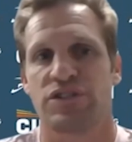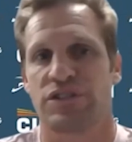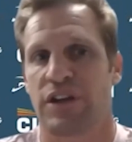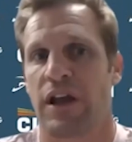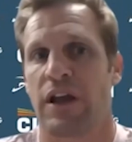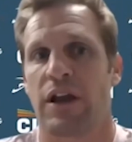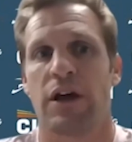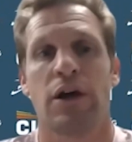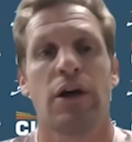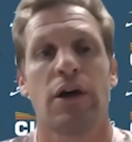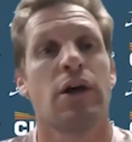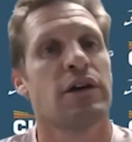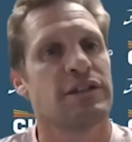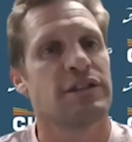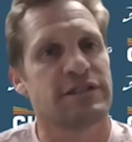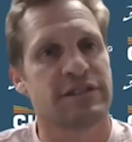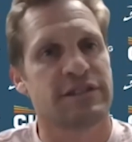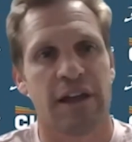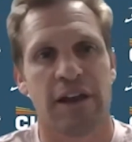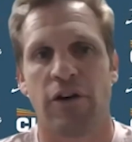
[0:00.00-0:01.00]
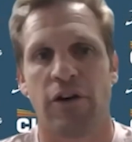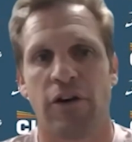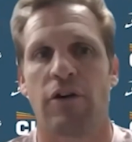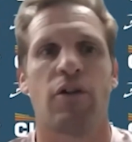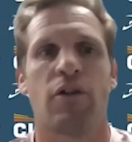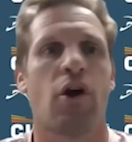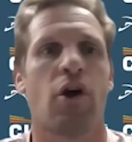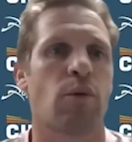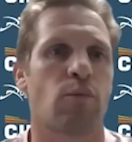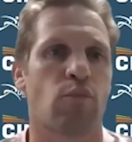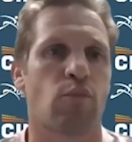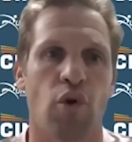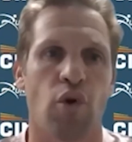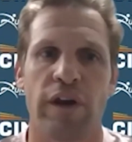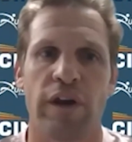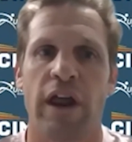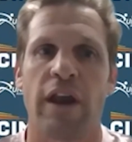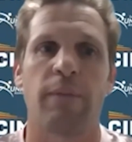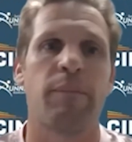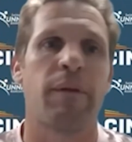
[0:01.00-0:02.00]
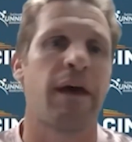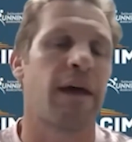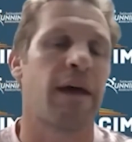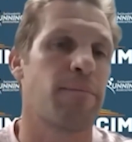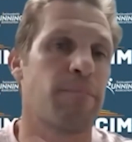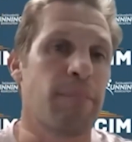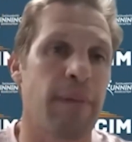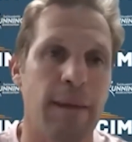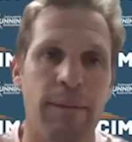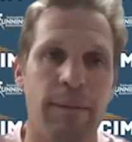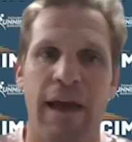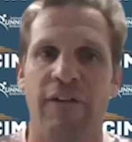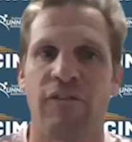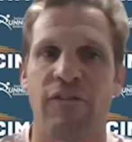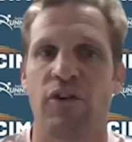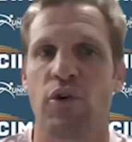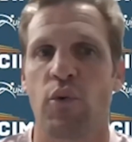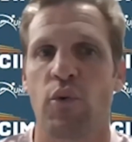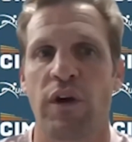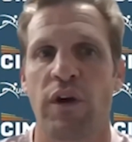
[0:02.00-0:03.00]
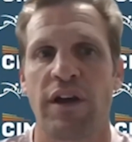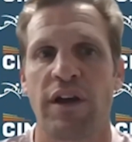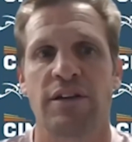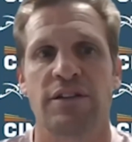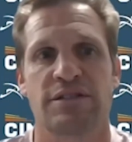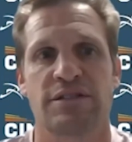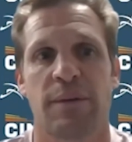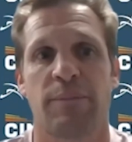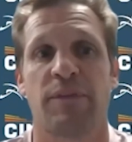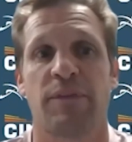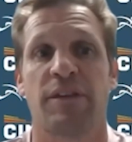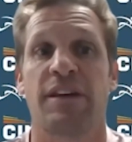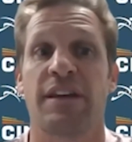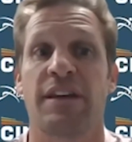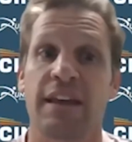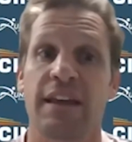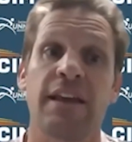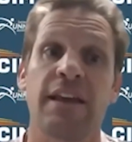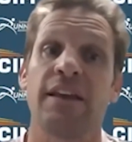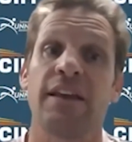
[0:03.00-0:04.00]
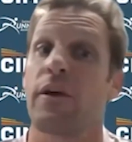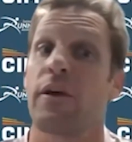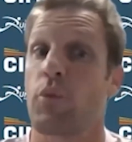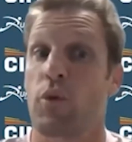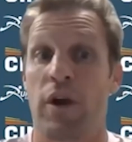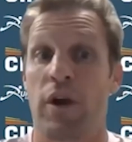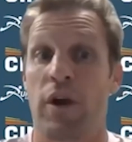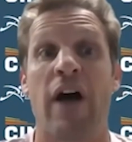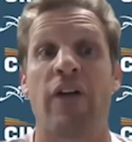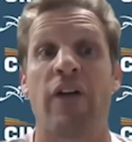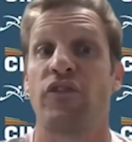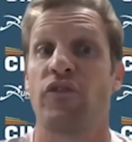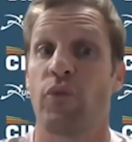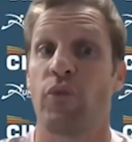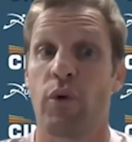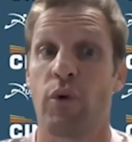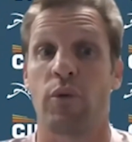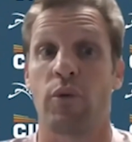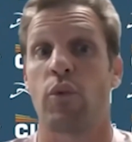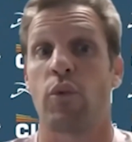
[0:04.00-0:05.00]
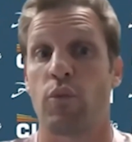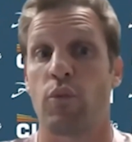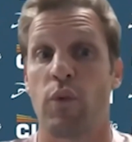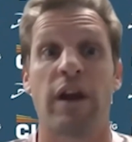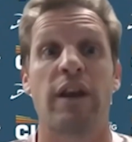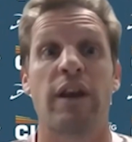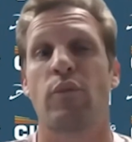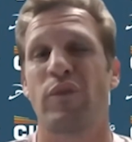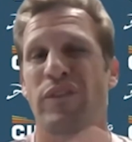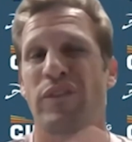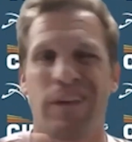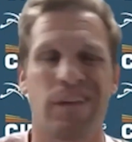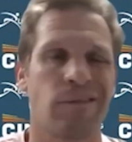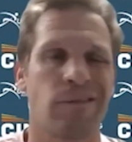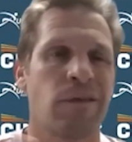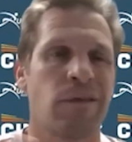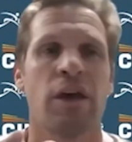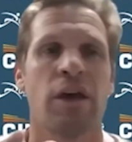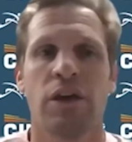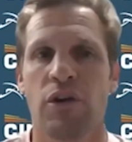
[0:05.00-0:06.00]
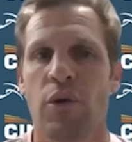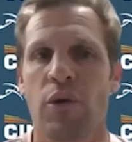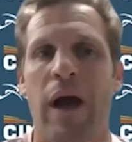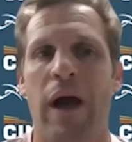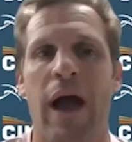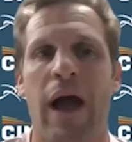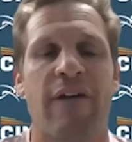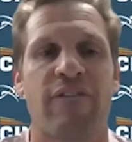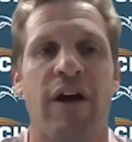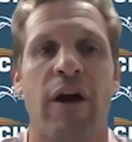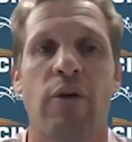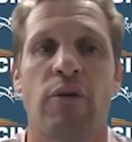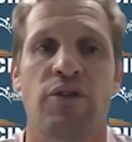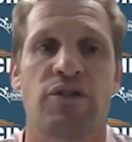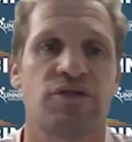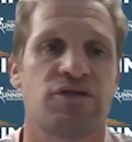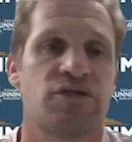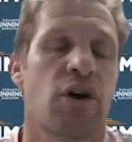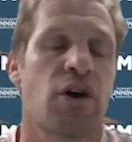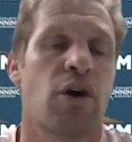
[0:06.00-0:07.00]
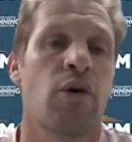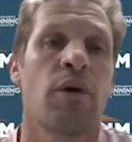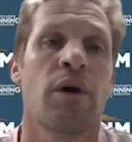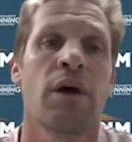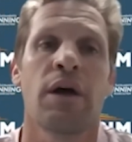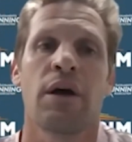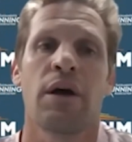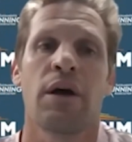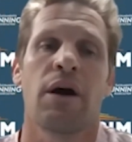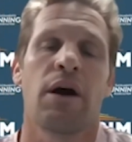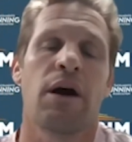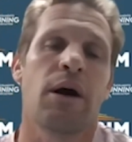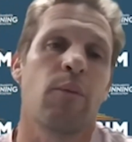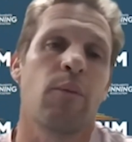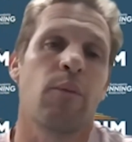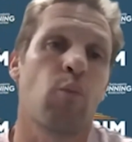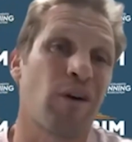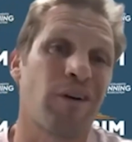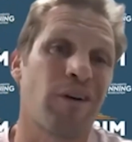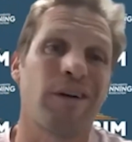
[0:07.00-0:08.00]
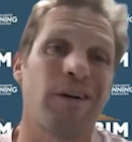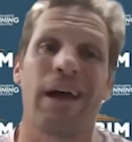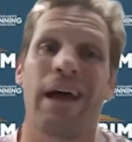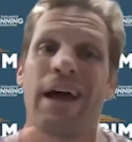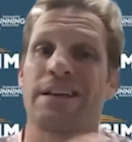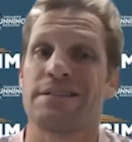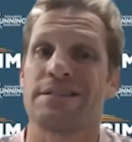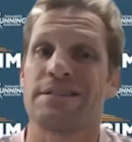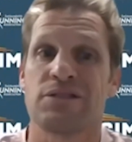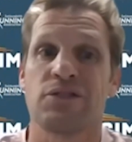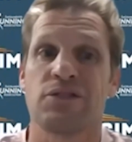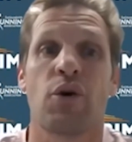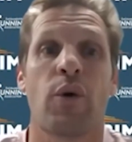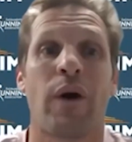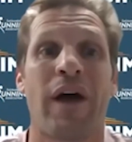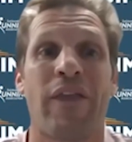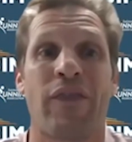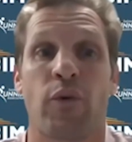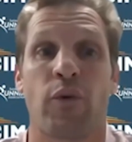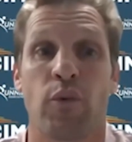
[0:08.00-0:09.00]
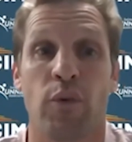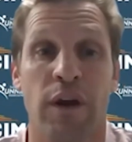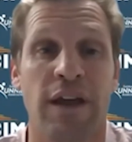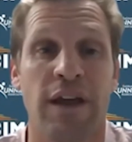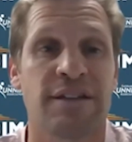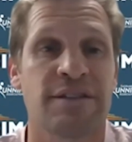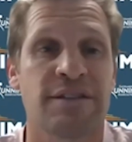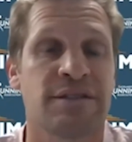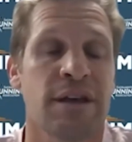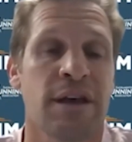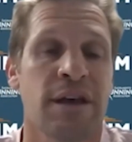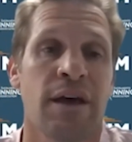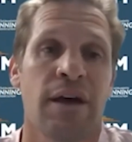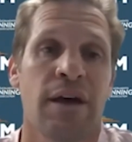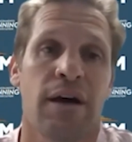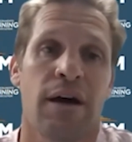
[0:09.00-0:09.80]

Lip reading: just kind of setting our alarm, rolling out of bed, maybe having a quick something to eat, and then we're out the door and we're running within, a half hour or so. Whereas, at the race,